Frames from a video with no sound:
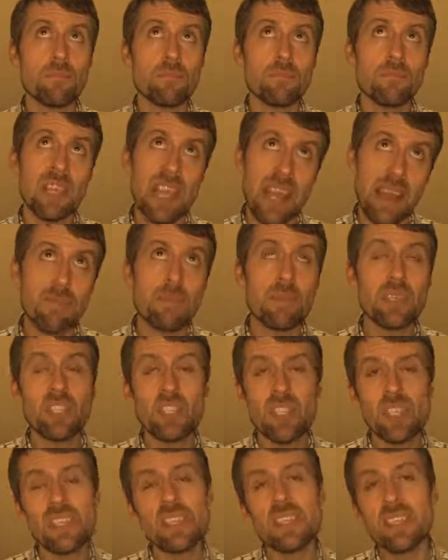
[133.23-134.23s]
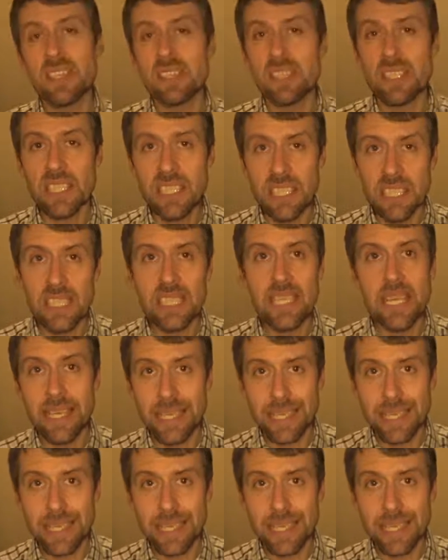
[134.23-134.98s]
Yeah, majority in the city, I